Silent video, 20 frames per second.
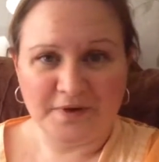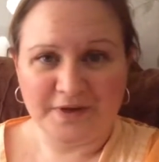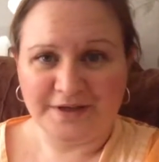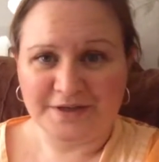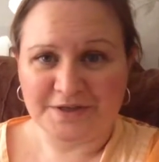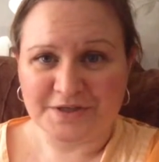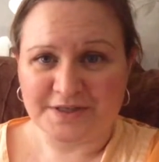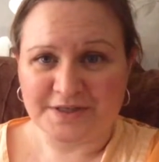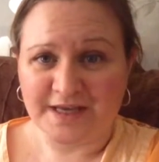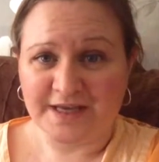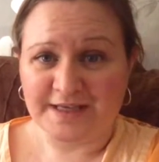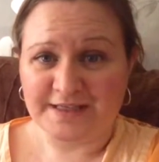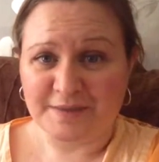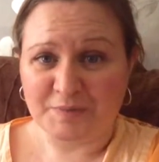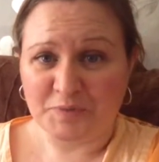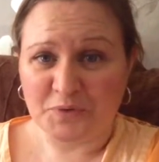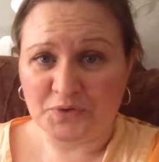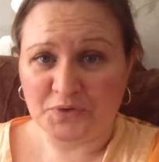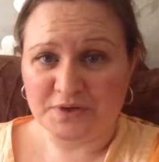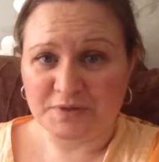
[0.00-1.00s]
Just that, is it
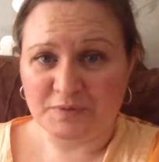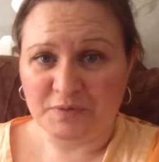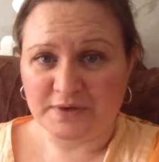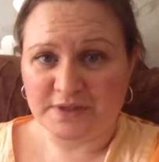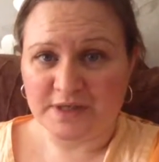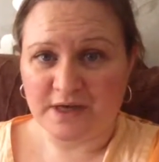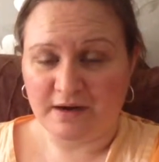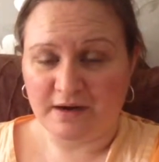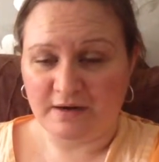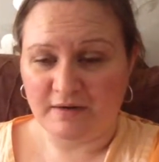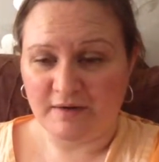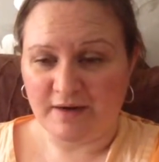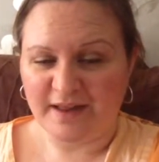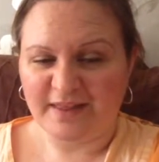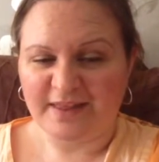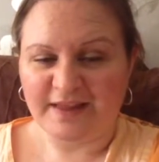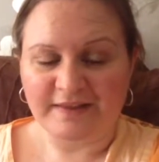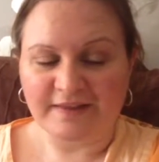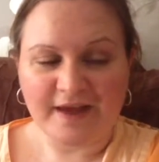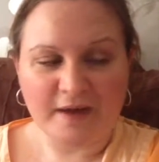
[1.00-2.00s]
boredom or is it hunger? I
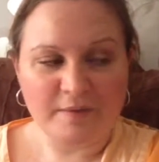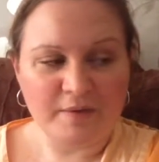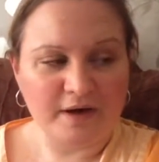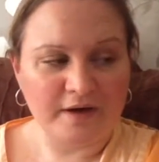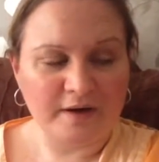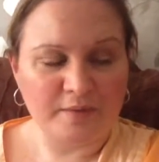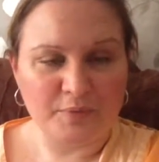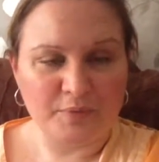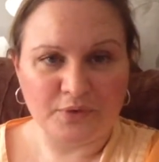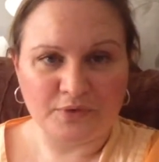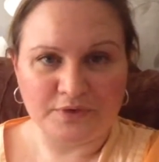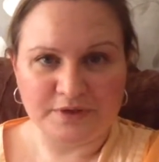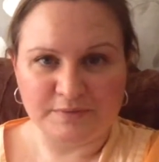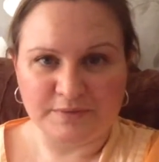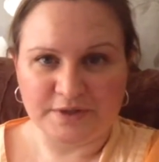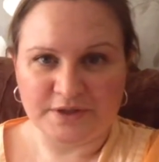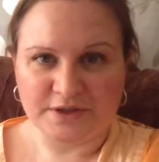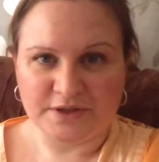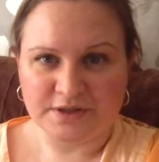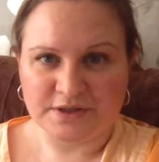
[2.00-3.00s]
think they were kind of boredom
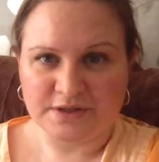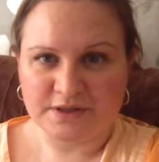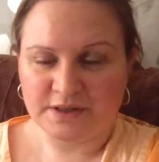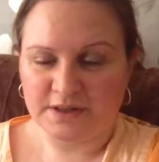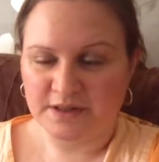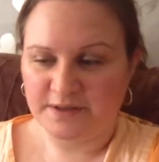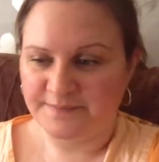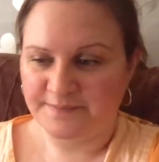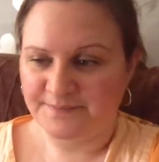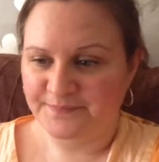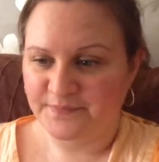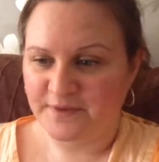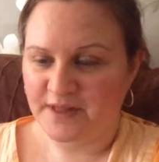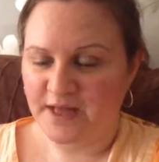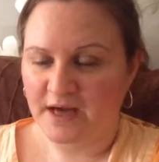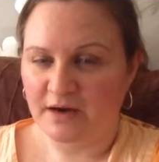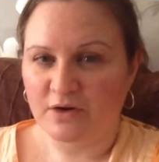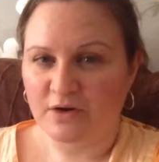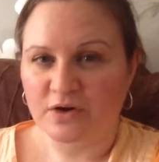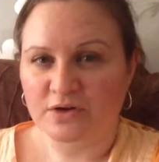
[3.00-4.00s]
and just the
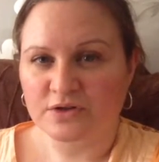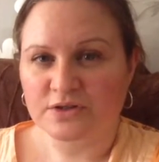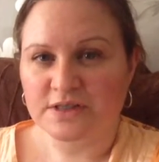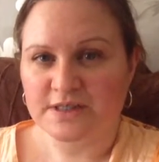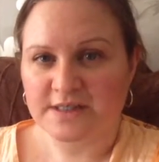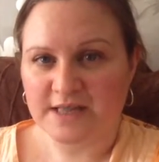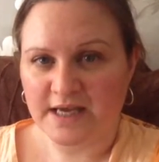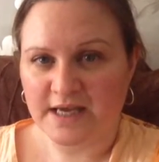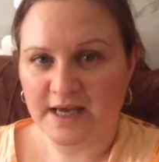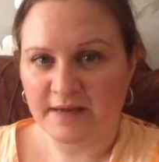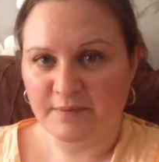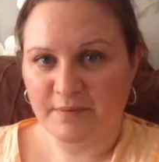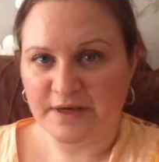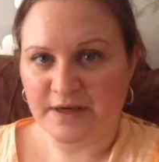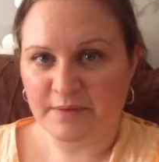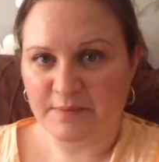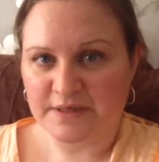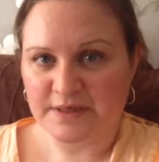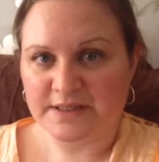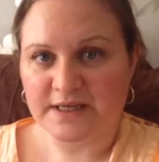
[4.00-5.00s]
unconscious eating when
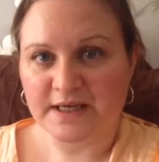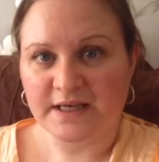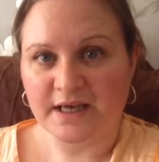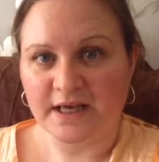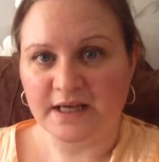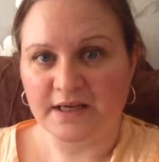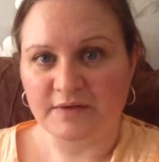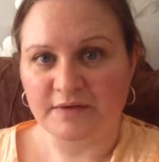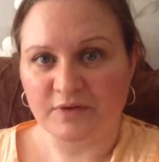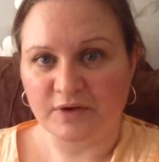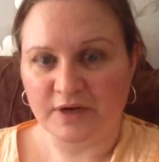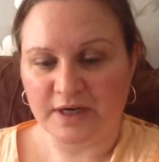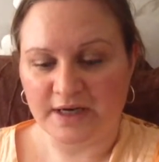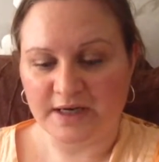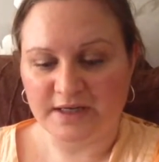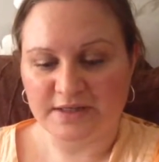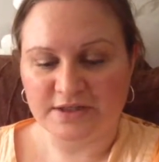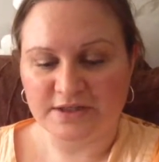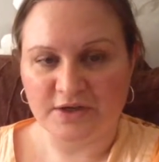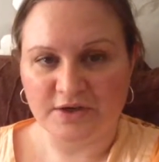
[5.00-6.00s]
you're busy and you've got it
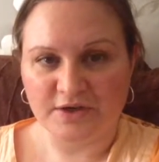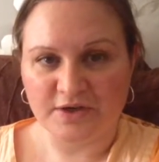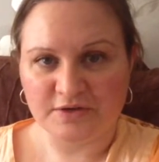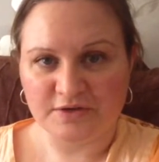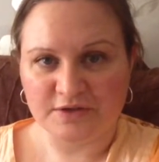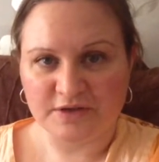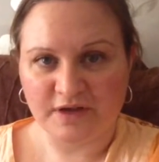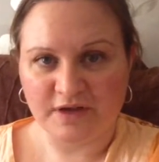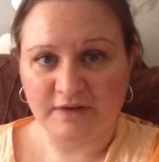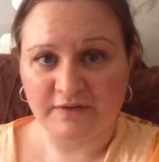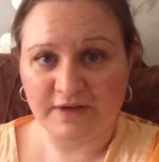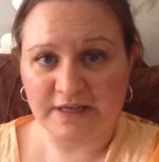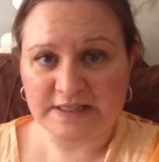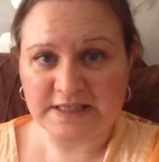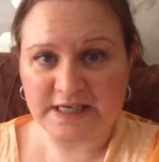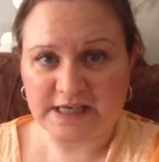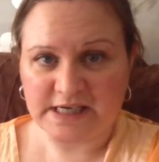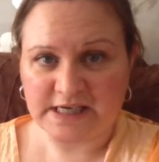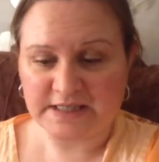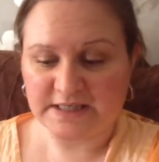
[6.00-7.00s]
next to you and you just kind of eat it
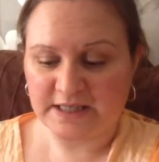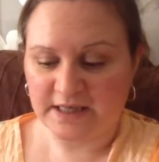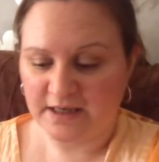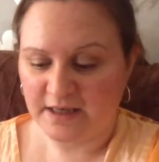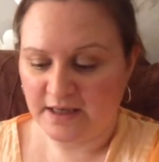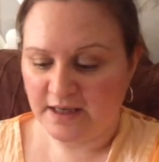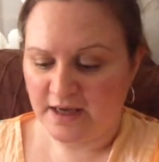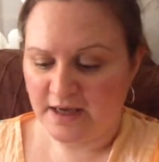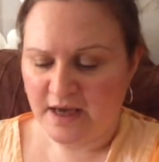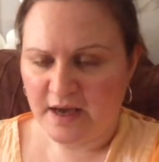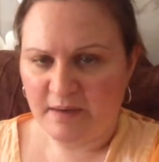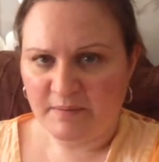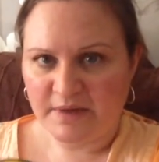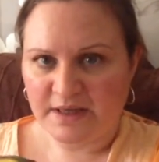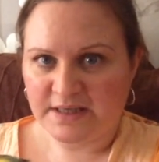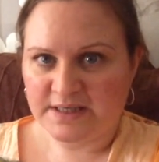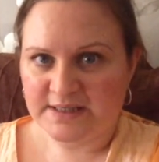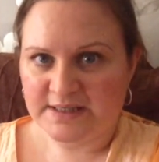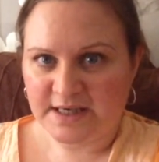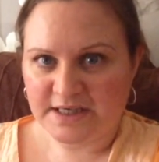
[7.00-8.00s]
and eat it. But
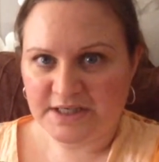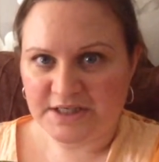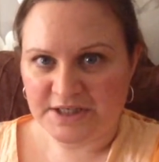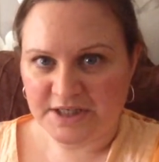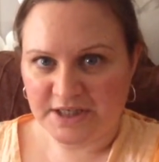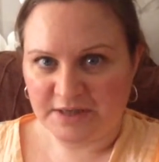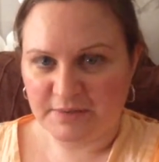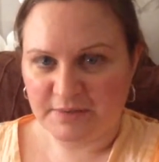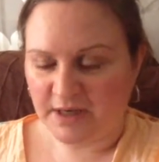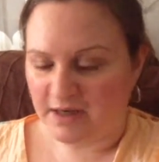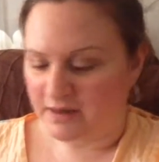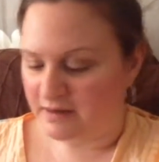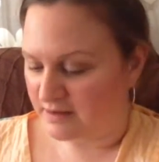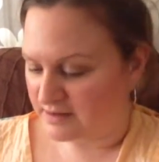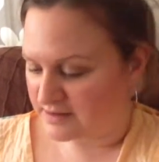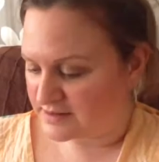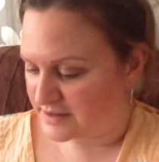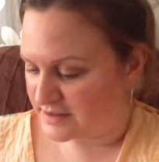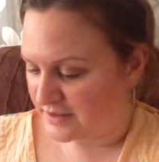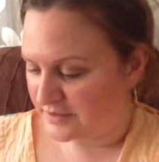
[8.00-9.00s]
this is actually genuine hunger.
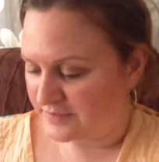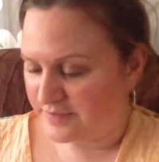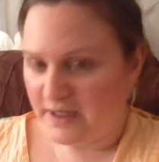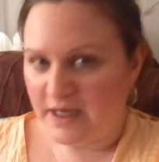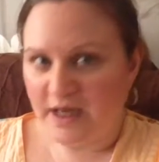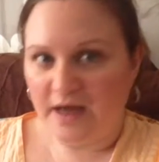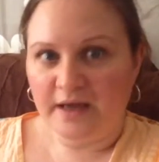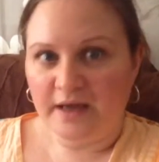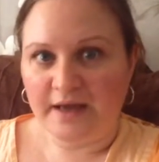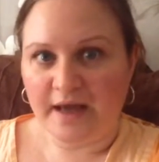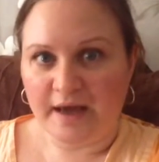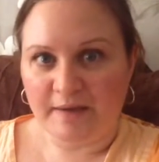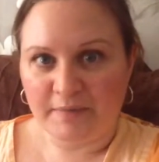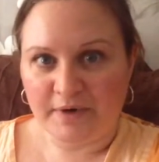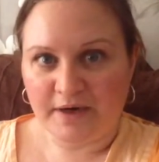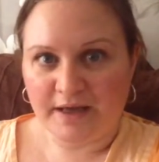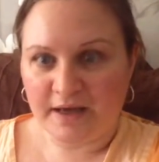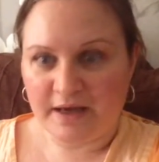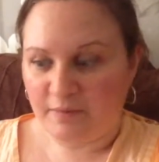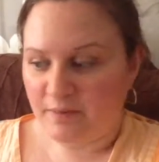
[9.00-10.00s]
So yeah, I'm going
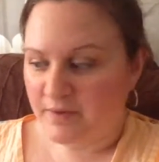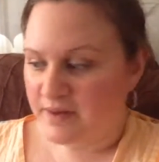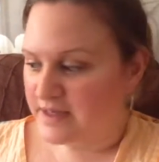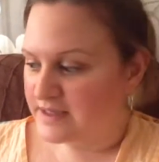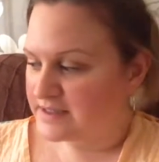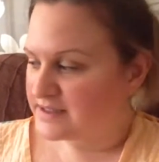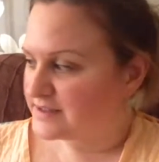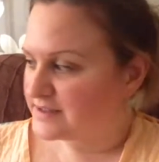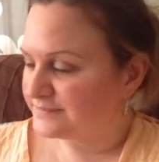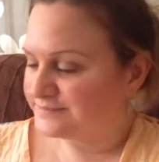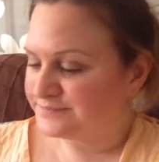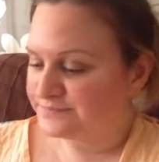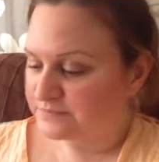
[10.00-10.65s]
to get on with this.